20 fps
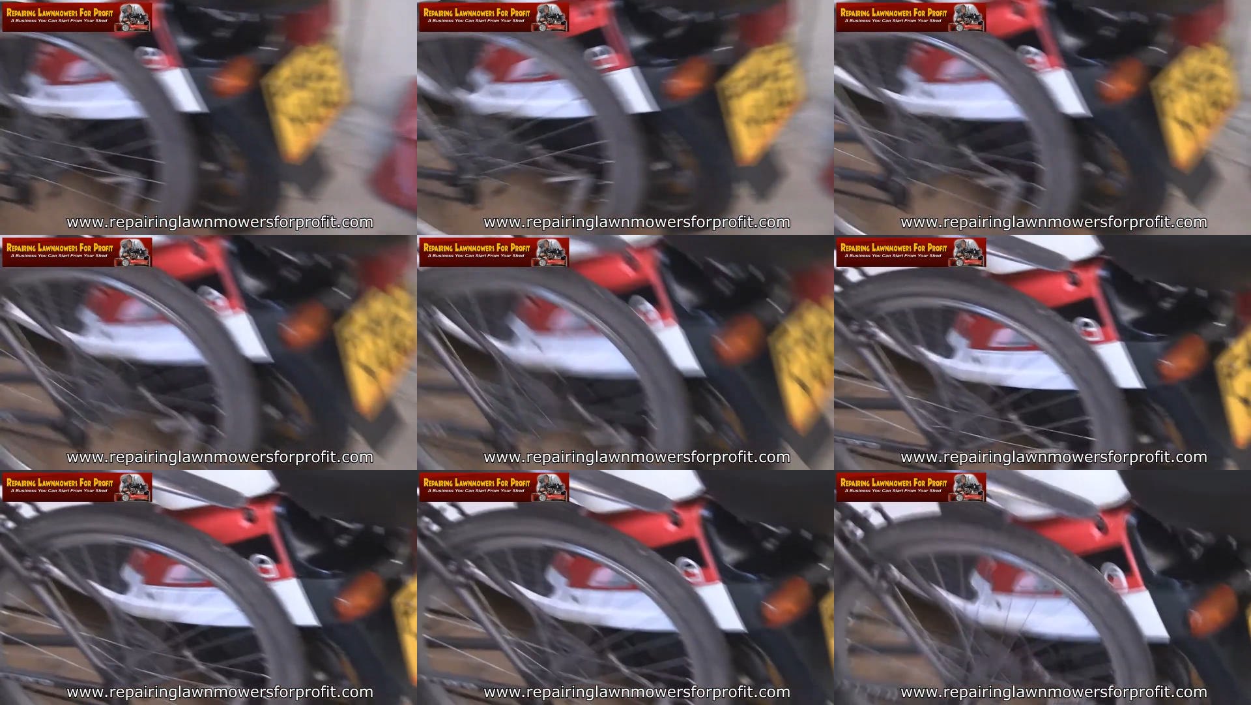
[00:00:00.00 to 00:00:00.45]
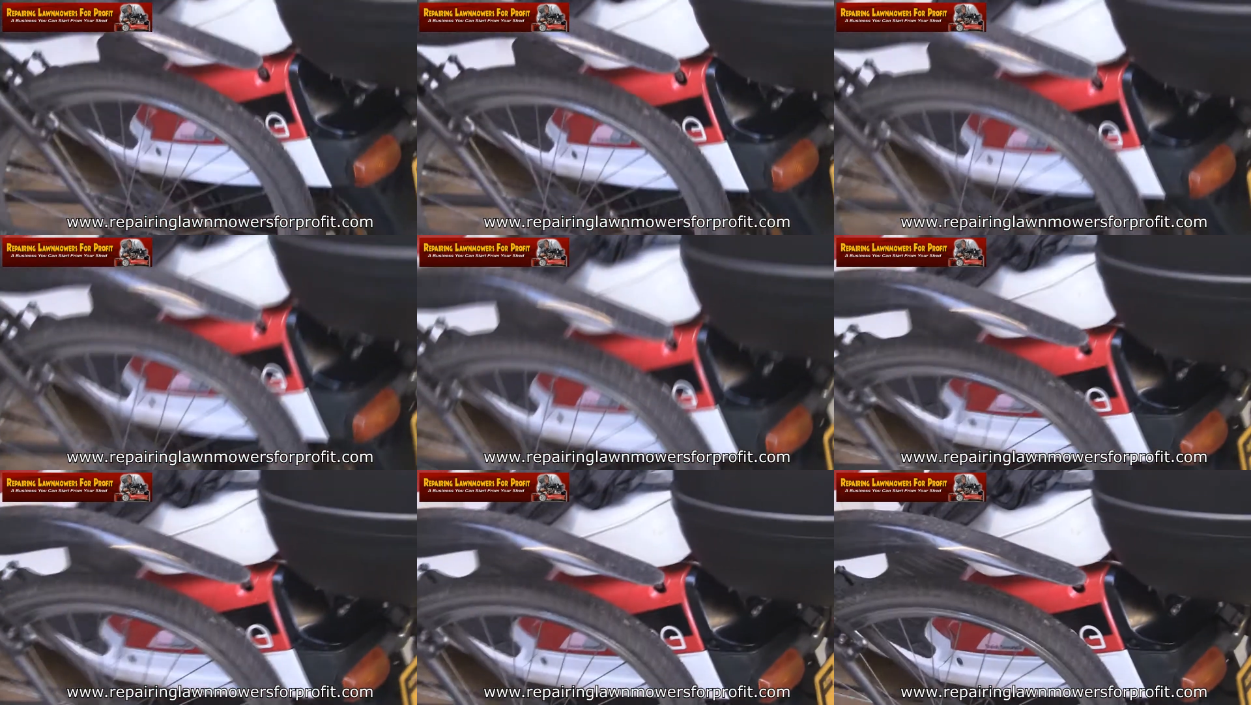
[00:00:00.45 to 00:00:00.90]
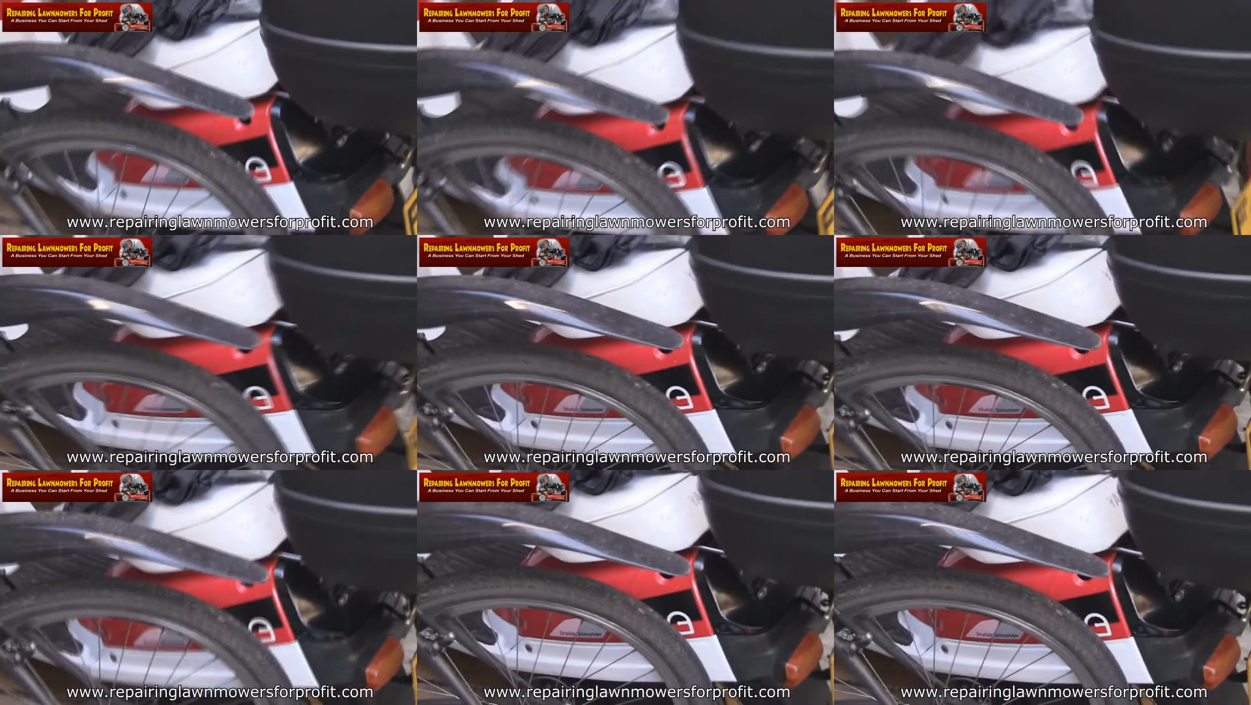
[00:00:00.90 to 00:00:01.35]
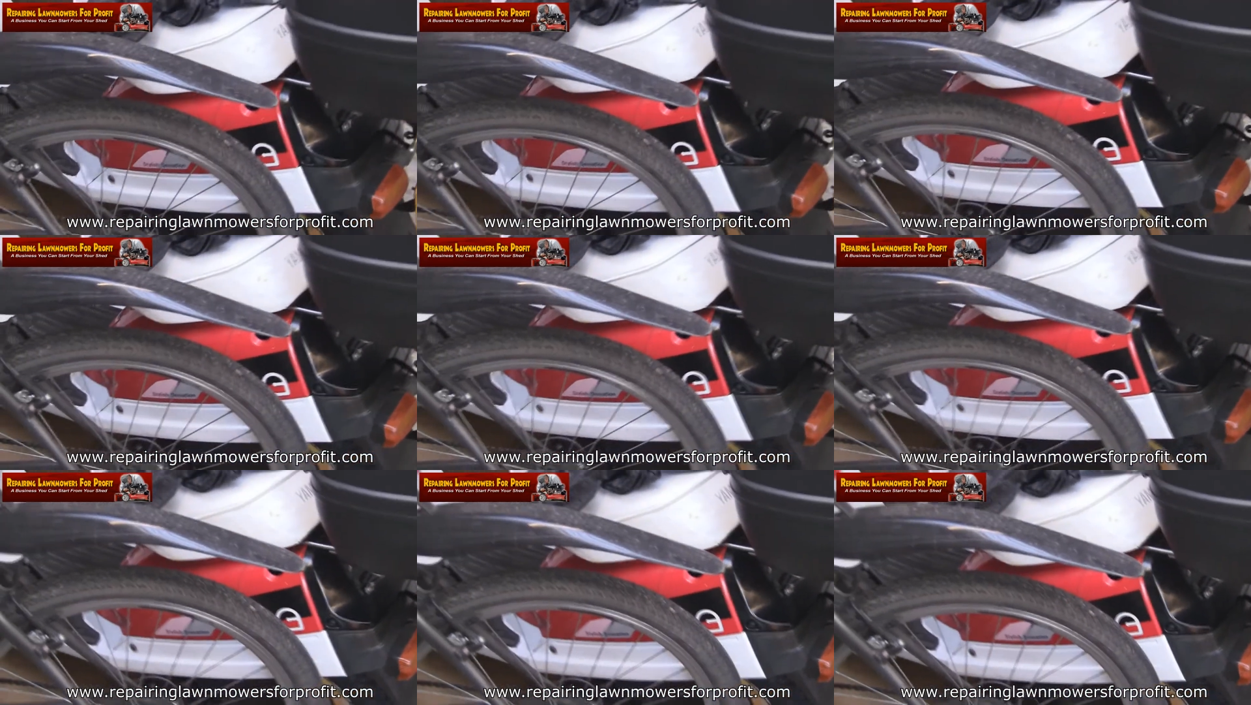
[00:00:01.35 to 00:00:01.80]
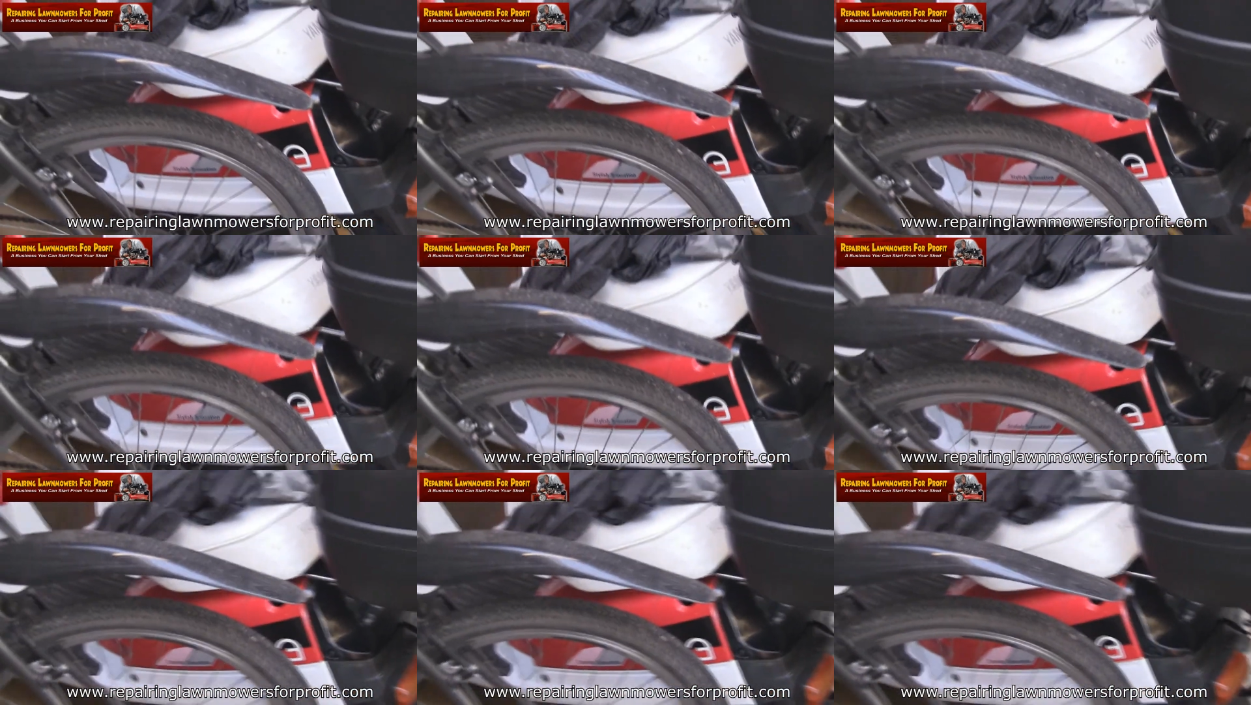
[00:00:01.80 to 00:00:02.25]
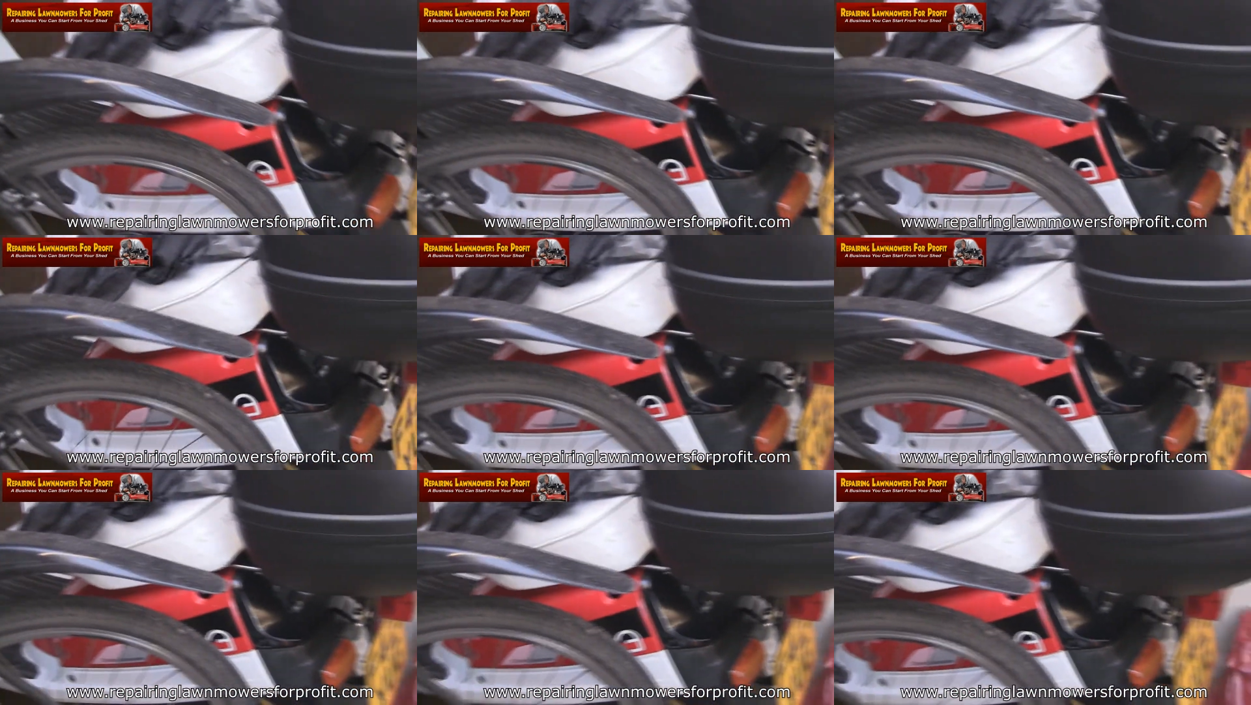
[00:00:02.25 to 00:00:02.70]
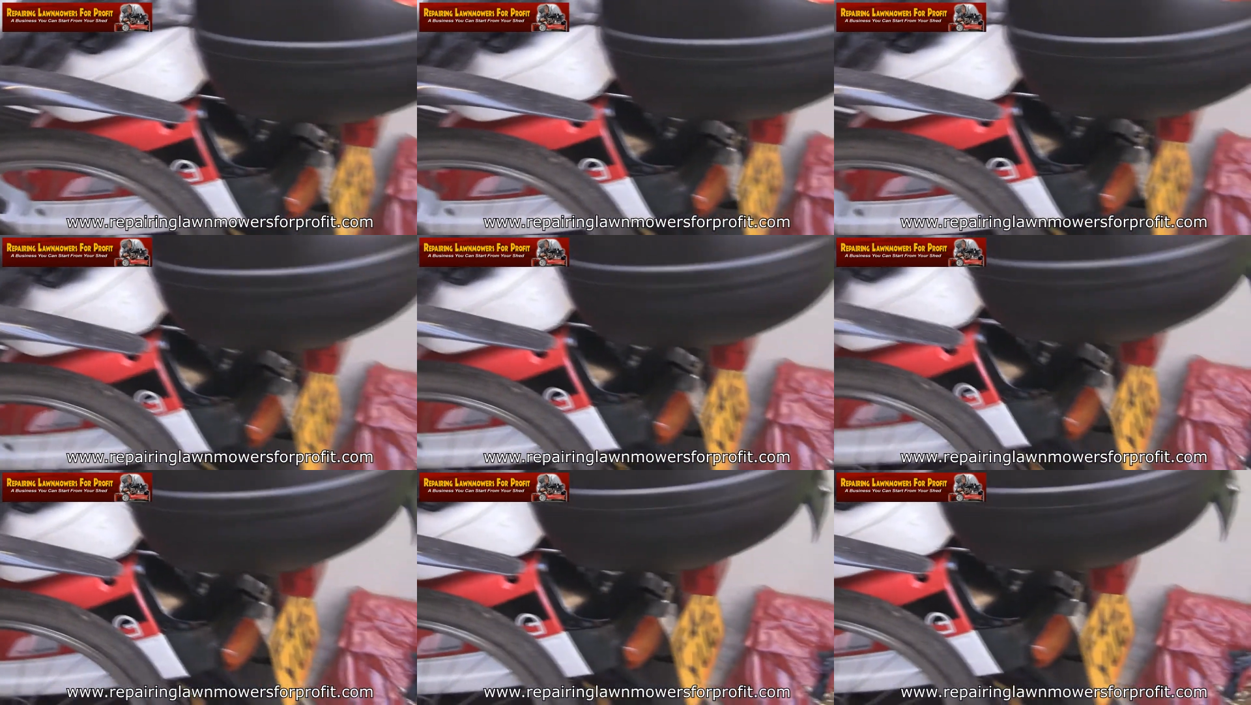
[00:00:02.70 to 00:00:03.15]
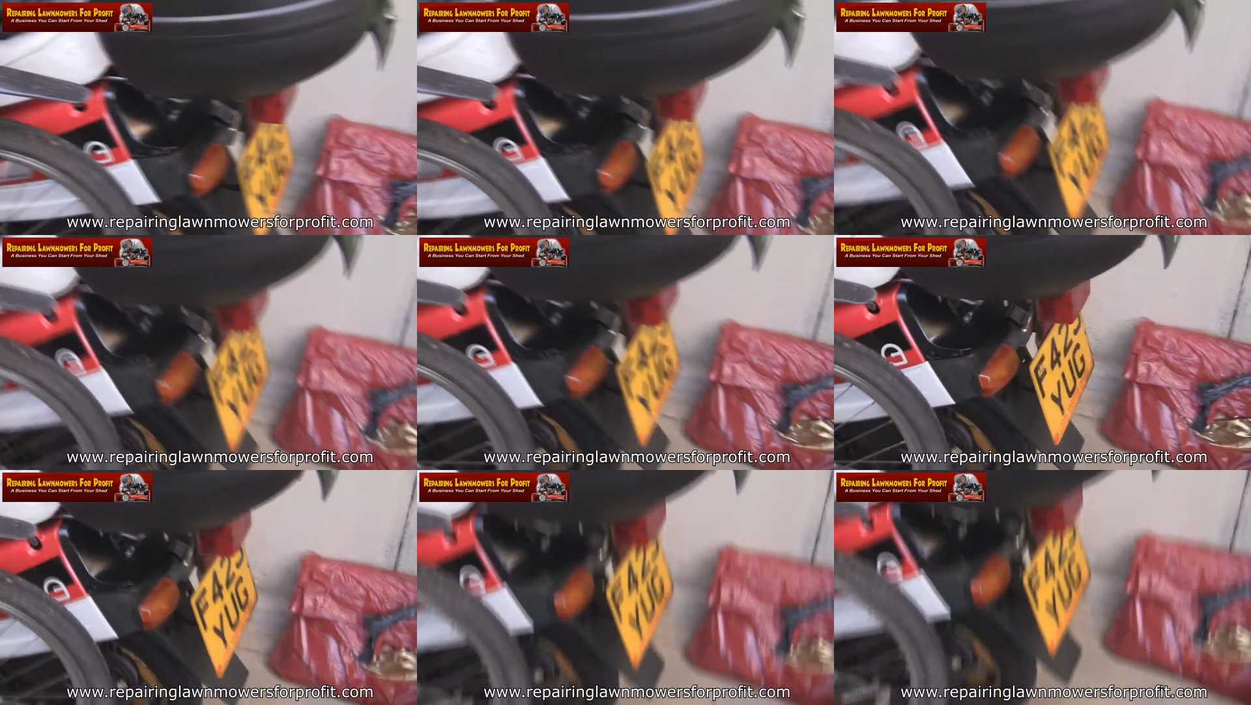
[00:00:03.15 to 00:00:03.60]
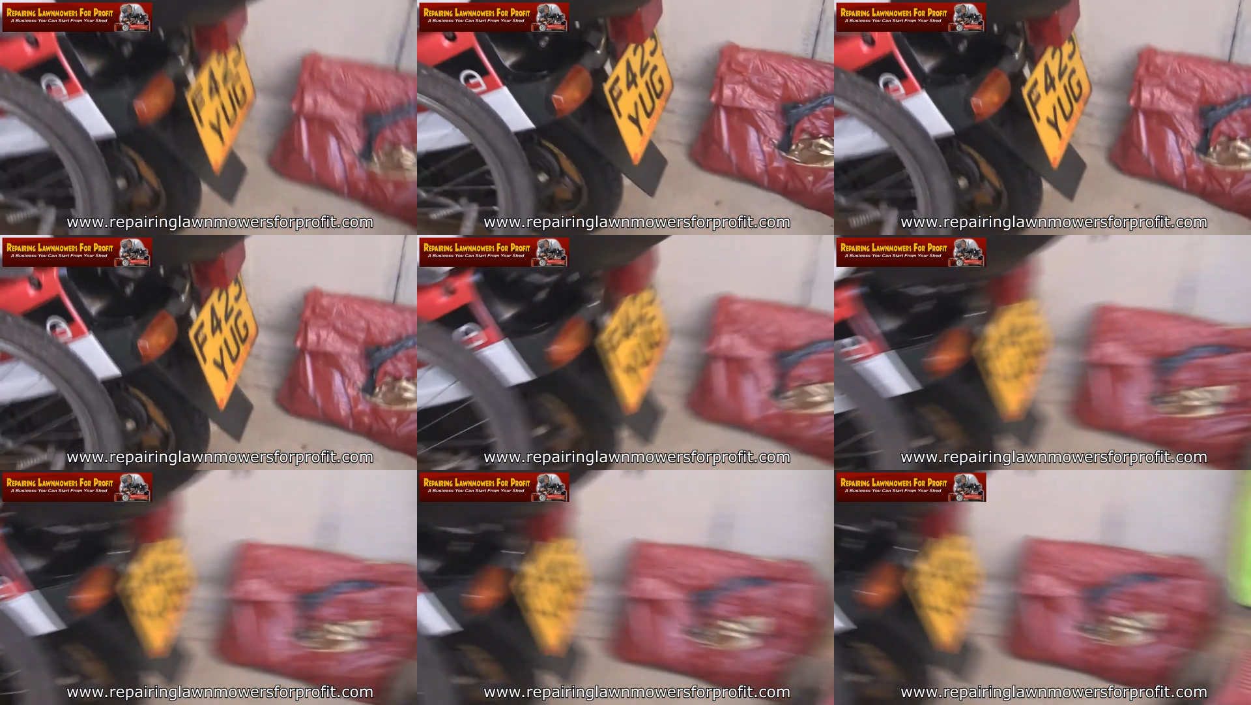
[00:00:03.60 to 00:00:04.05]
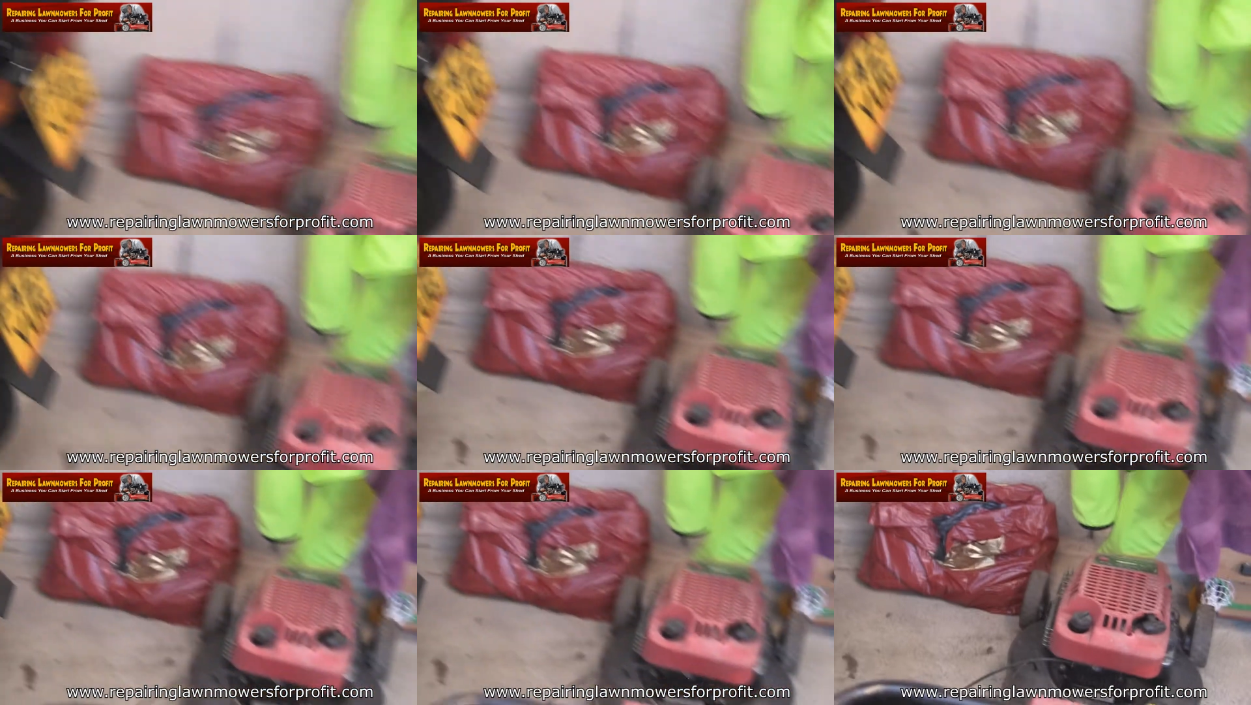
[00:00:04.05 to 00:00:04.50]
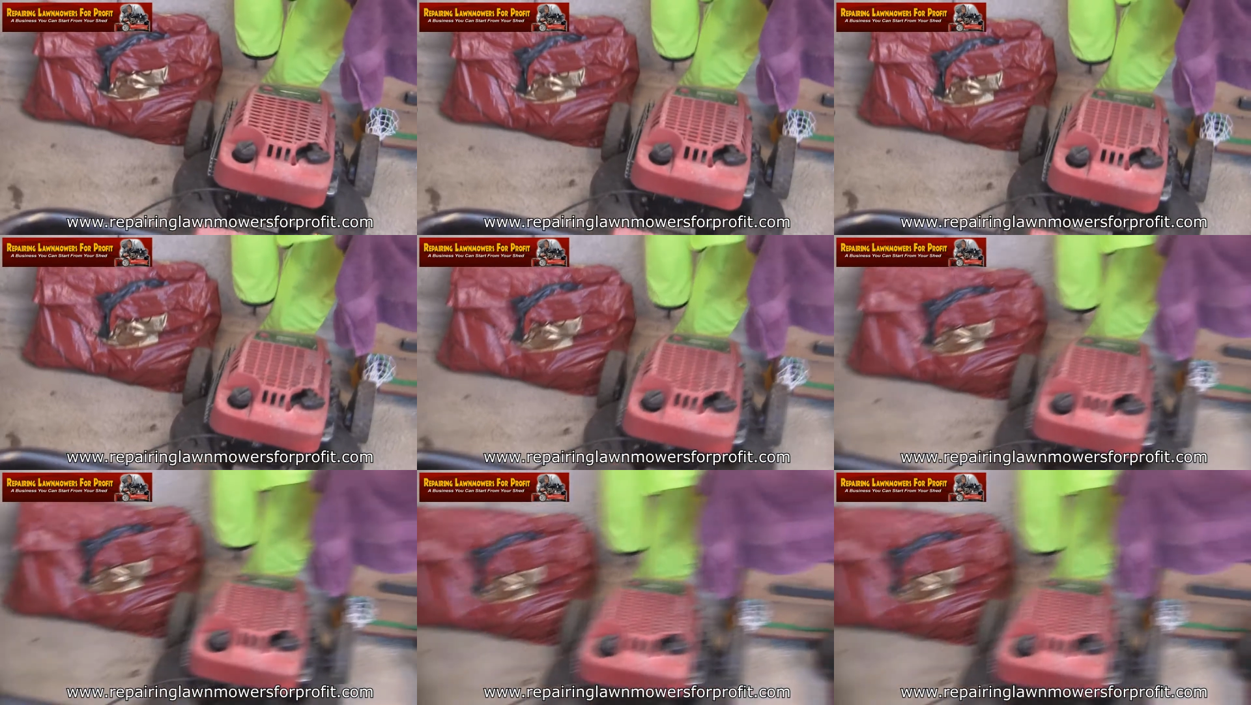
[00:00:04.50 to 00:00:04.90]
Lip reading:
(no speaker visible)